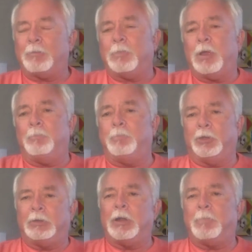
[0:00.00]
I'm, I'm,
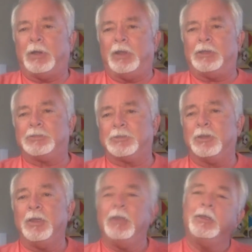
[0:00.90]
building up my list.
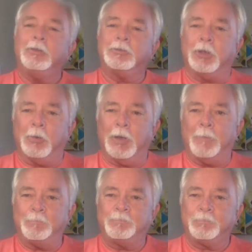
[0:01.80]
So uh,
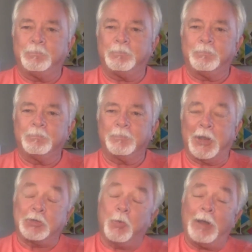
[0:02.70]

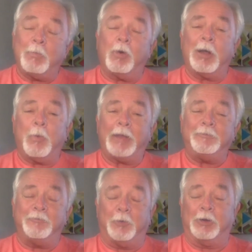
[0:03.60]
there's one more I'm
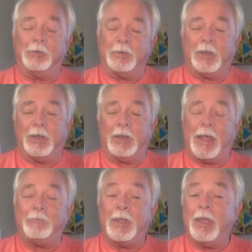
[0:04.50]
waiting for. Uh, I
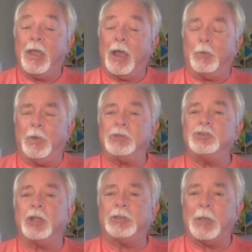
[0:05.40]
have I went and
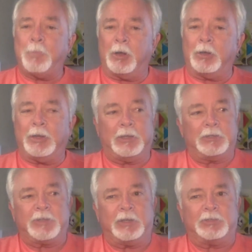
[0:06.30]
checked up on it, and it
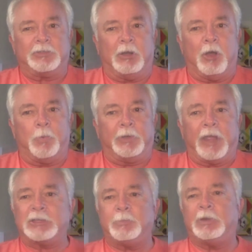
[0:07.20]
said it's still open. It
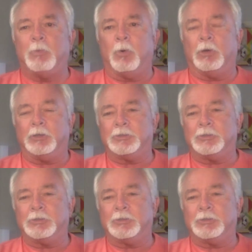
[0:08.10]
hasn't been awarded.